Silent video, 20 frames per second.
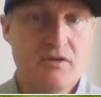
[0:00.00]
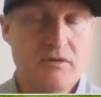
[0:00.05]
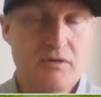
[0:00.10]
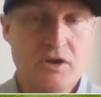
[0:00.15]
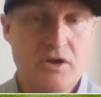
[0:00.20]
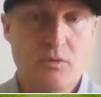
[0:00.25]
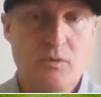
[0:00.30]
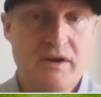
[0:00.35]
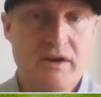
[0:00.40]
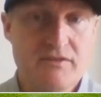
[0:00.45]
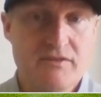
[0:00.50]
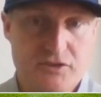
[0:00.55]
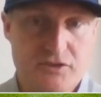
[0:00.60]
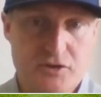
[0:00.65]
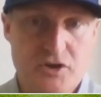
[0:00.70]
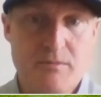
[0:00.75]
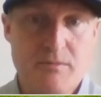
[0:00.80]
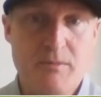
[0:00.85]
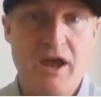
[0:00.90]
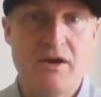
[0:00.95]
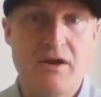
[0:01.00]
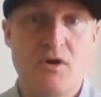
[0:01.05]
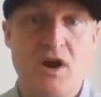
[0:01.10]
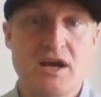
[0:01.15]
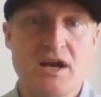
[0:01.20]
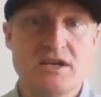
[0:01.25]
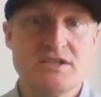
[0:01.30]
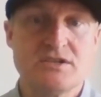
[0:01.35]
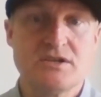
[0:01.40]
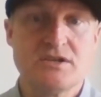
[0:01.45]
we have a 30-man
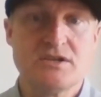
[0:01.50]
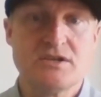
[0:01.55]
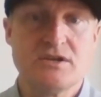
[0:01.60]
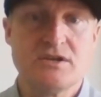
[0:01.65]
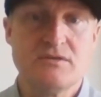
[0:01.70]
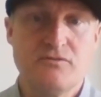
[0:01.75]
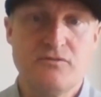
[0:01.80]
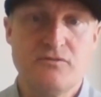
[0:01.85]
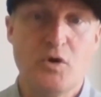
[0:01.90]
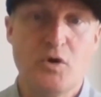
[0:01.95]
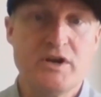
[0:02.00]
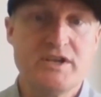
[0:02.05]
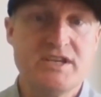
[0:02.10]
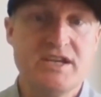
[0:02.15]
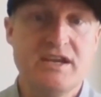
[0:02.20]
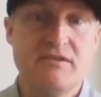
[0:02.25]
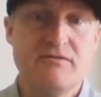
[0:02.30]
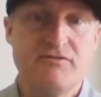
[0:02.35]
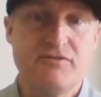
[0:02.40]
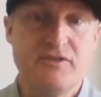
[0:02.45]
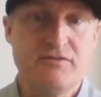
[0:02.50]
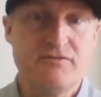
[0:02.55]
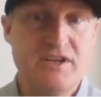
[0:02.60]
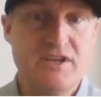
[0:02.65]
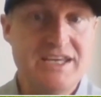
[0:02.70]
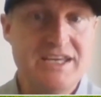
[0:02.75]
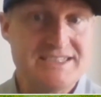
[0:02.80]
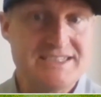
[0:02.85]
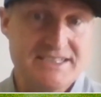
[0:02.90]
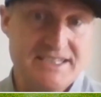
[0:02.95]
roster. 14,
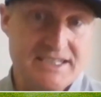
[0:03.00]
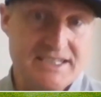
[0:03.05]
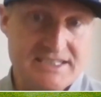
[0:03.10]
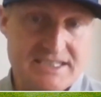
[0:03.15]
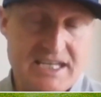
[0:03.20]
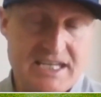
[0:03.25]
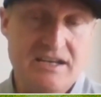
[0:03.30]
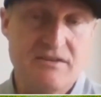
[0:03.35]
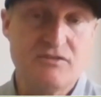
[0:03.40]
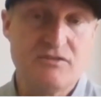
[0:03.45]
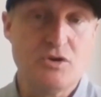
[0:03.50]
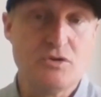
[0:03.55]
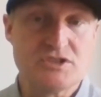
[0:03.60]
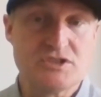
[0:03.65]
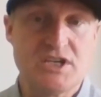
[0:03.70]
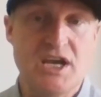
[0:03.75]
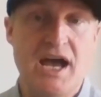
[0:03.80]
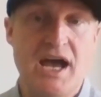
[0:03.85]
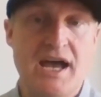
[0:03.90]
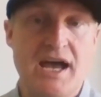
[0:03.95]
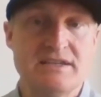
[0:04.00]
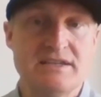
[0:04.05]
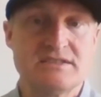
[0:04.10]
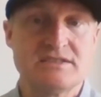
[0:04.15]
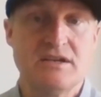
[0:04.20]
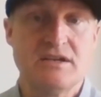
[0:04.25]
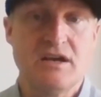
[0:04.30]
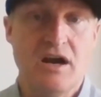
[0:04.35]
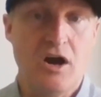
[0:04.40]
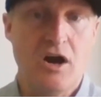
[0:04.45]
15, 16 of those
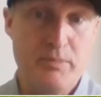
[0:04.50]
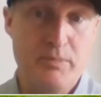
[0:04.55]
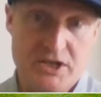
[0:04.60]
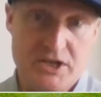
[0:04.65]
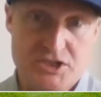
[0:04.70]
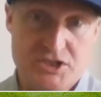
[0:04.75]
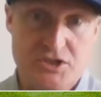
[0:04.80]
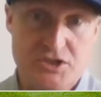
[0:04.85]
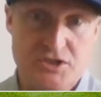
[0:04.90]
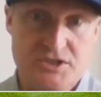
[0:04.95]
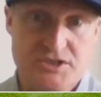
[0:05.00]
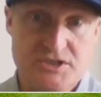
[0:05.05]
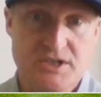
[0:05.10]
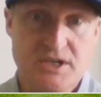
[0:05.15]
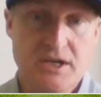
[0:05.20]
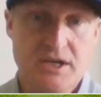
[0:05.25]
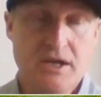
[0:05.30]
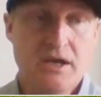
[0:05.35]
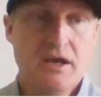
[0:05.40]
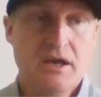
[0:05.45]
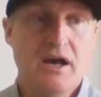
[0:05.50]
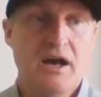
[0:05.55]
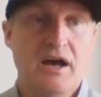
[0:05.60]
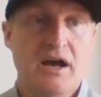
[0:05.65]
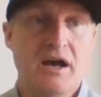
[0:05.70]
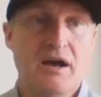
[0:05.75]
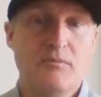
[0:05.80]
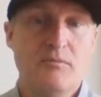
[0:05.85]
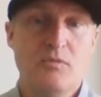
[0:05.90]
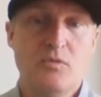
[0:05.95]
guys are pitchers,
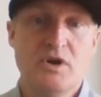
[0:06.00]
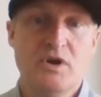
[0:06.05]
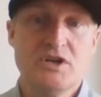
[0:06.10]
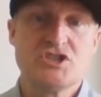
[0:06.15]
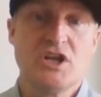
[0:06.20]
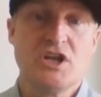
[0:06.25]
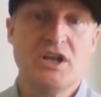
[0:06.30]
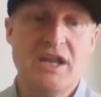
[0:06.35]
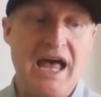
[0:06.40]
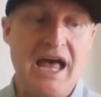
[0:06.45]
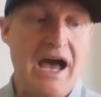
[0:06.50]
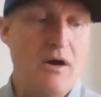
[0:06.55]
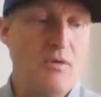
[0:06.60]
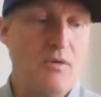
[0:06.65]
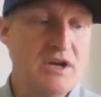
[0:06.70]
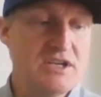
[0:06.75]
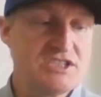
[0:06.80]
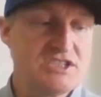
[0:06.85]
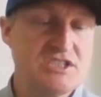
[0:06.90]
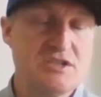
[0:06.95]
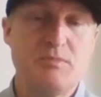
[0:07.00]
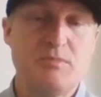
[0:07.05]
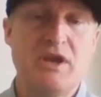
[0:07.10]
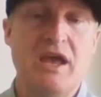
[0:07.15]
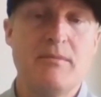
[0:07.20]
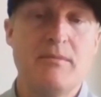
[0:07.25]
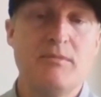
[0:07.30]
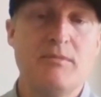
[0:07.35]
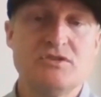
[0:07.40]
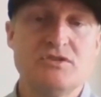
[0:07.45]
which allow us to
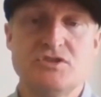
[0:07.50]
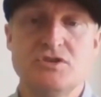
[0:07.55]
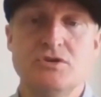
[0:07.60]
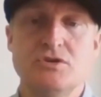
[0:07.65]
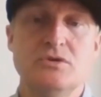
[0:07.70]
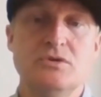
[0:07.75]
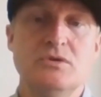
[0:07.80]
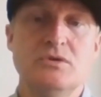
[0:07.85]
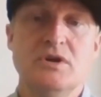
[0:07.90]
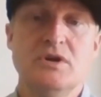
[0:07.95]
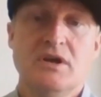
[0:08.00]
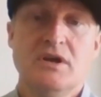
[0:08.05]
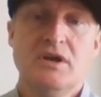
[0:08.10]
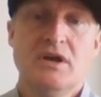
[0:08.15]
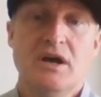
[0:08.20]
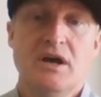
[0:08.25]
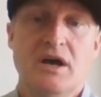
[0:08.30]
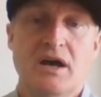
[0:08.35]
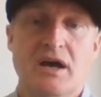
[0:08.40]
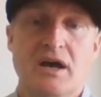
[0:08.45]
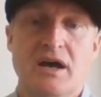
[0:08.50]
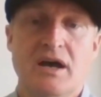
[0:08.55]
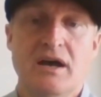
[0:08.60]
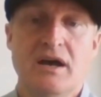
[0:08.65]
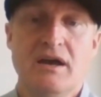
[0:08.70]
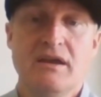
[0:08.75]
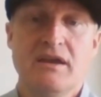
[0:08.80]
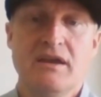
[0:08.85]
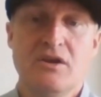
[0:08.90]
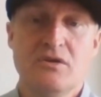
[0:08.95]
be able to,
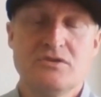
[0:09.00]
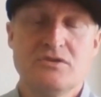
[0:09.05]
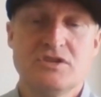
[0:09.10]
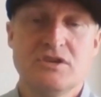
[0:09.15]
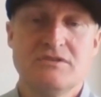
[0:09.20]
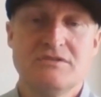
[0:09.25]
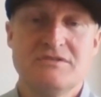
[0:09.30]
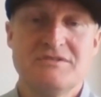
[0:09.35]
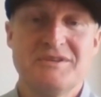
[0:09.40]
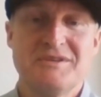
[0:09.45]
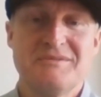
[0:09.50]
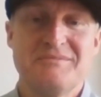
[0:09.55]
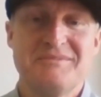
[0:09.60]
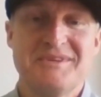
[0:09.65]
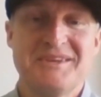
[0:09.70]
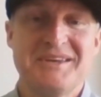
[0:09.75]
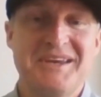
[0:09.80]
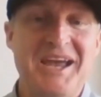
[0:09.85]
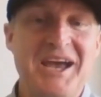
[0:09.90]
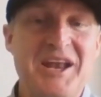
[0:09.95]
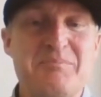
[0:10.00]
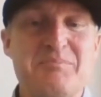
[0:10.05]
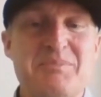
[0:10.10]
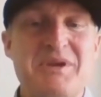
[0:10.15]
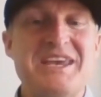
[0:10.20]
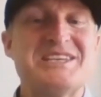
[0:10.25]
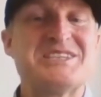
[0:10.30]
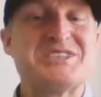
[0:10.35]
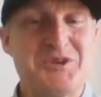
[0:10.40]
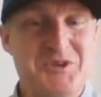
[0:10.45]
to kind of
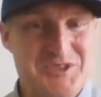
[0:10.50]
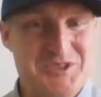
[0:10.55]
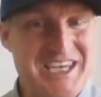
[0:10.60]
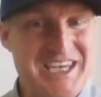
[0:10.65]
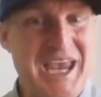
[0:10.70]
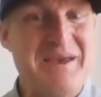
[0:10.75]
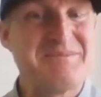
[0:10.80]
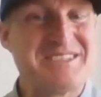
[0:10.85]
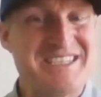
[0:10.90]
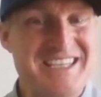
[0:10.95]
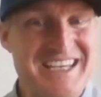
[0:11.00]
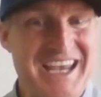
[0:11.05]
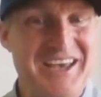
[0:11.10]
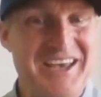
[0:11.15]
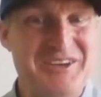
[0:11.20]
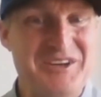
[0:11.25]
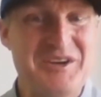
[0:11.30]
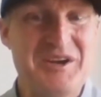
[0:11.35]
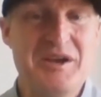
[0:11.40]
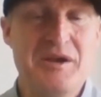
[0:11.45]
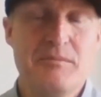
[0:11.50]
piece those games together,